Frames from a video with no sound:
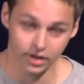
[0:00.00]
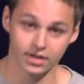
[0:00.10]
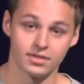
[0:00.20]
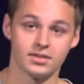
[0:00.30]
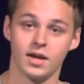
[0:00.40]
and in
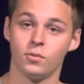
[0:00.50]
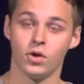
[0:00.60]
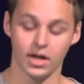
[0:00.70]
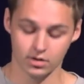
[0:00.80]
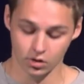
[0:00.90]
the same
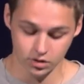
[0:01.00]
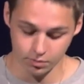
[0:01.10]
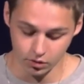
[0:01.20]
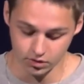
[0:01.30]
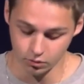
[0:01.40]
way, no
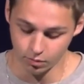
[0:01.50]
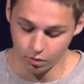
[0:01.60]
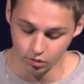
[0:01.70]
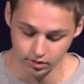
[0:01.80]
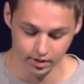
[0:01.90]
spoke is more
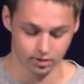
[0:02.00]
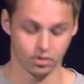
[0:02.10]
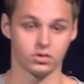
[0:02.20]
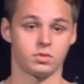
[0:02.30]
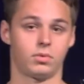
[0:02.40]
important than
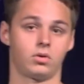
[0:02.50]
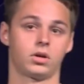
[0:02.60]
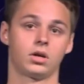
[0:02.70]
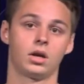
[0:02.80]
another spoke.